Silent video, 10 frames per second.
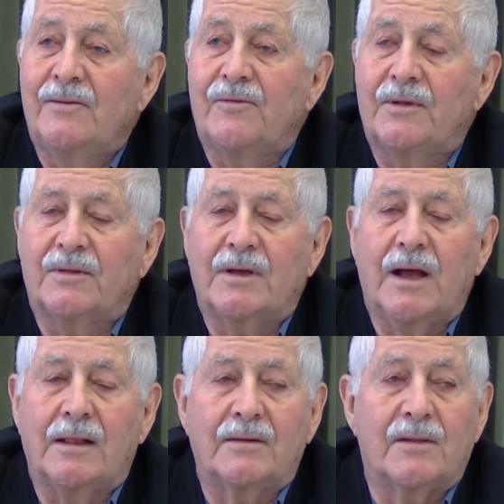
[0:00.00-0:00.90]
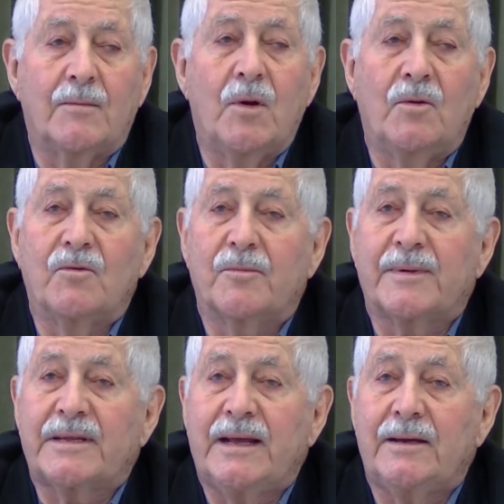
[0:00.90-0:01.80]
filled the hull of the boat with
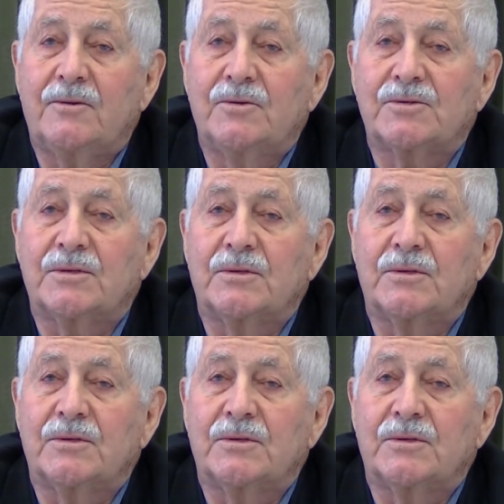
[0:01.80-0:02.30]
potatoes,